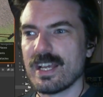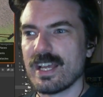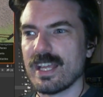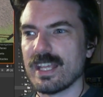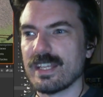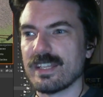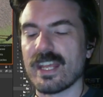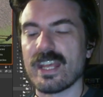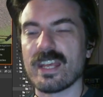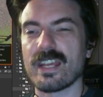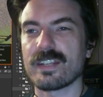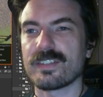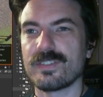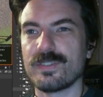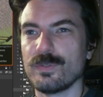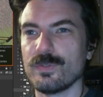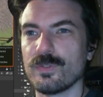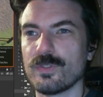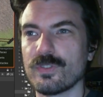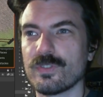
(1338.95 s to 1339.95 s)
in Act
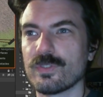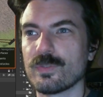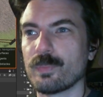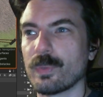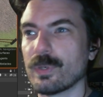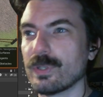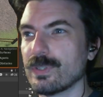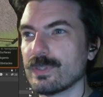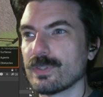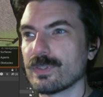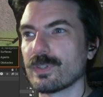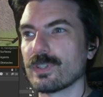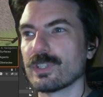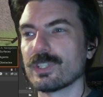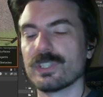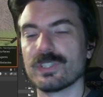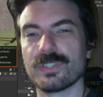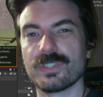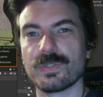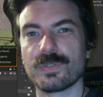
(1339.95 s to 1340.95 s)
2, spoiler
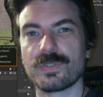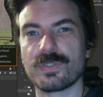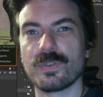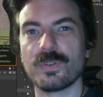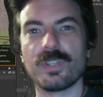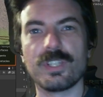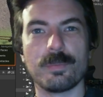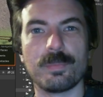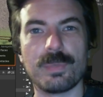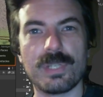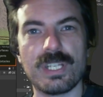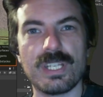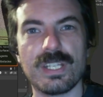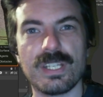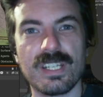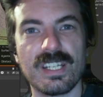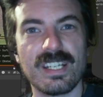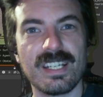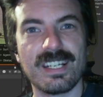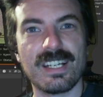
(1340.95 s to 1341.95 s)
alert, there's going to
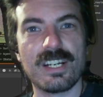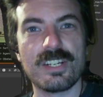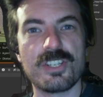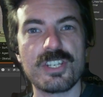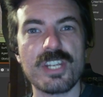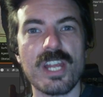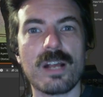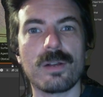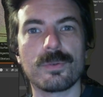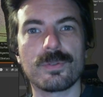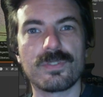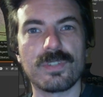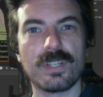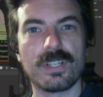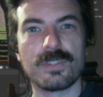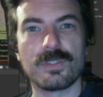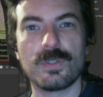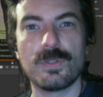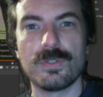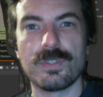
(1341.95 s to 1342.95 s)
be a joust, a
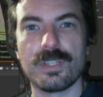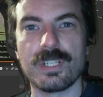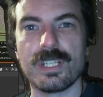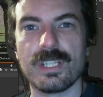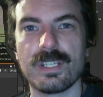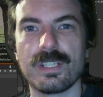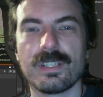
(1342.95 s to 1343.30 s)
tourney.